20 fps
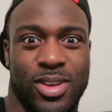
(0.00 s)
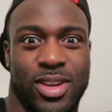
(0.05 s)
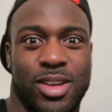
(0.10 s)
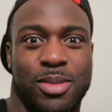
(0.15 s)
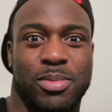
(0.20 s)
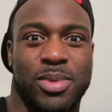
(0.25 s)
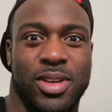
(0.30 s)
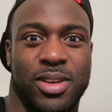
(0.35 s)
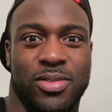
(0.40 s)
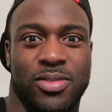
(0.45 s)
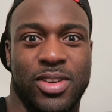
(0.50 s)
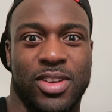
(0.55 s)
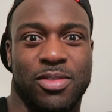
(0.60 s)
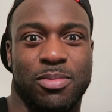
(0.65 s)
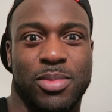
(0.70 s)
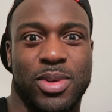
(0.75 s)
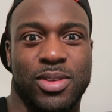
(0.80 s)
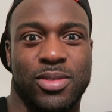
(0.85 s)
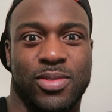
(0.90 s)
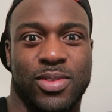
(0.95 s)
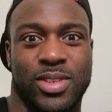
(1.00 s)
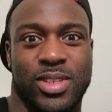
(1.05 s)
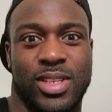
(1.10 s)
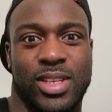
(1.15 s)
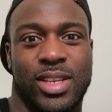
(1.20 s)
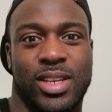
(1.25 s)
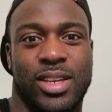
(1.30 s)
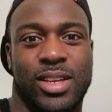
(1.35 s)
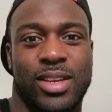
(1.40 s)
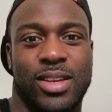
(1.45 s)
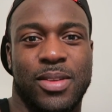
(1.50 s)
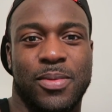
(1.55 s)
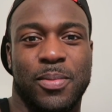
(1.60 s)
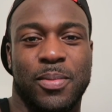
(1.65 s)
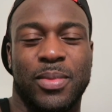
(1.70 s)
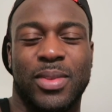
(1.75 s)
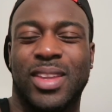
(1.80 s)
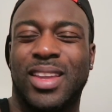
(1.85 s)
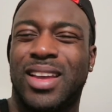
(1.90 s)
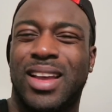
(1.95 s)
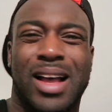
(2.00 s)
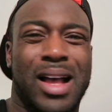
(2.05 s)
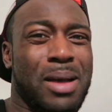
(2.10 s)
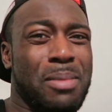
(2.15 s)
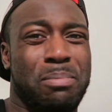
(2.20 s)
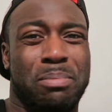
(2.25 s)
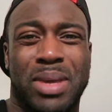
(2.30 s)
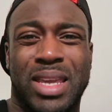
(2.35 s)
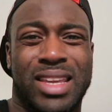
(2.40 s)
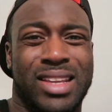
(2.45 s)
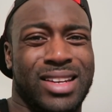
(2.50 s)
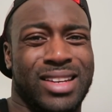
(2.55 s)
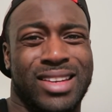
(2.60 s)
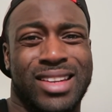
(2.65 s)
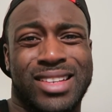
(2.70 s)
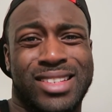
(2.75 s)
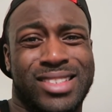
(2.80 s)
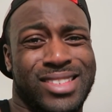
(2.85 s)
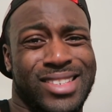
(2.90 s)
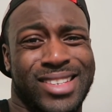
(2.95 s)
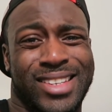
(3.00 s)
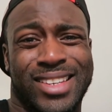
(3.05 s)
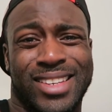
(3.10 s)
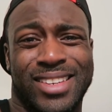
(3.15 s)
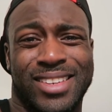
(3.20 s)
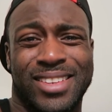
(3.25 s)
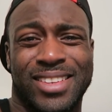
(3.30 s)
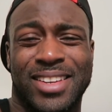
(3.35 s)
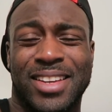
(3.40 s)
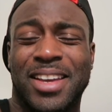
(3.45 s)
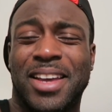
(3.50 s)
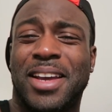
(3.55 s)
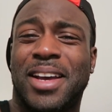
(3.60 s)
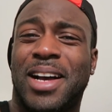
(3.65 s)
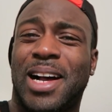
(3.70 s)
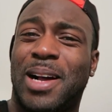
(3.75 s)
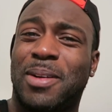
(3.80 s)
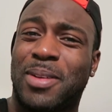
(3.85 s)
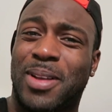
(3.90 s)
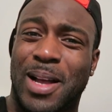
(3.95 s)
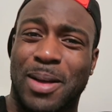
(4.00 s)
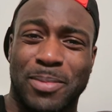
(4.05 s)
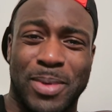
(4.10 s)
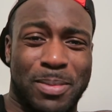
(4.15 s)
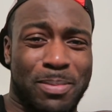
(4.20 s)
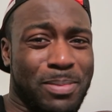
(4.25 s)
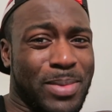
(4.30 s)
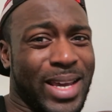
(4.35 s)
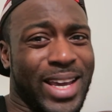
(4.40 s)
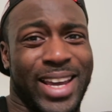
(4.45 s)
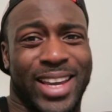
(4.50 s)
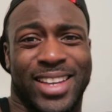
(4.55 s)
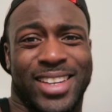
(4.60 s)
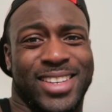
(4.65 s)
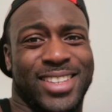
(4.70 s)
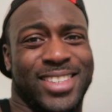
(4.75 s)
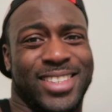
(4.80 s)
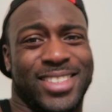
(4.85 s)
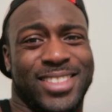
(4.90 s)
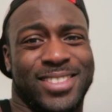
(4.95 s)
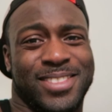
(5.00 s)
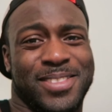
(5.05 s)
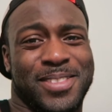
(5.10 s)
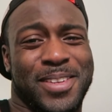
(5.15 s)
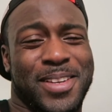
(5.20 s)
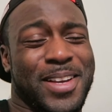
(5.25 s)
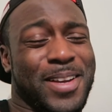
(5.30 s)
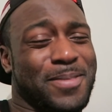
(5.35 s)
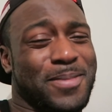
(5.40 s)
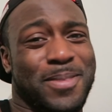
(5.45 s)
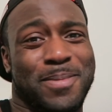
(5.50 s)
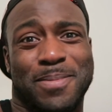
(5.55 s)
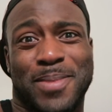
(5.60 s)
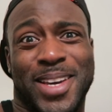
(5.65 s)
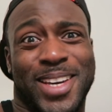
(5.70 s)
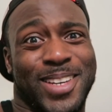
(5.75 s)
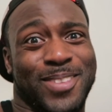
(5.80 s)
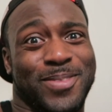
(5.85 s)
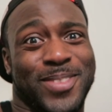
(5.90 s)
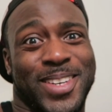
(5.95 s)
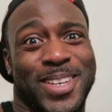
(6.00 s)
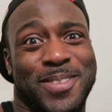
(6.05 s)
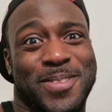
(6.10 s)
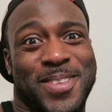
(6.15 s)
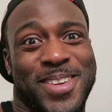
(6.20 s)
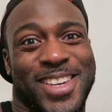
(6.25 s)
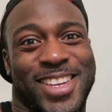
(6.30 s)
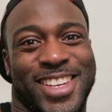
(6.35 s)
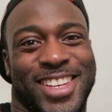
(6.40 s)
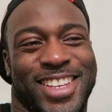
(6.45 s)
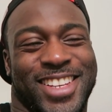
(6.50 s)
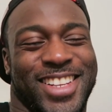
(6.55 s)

UKBFF men's physique. I'm beating this shit. I'm coming back, coming back, baby.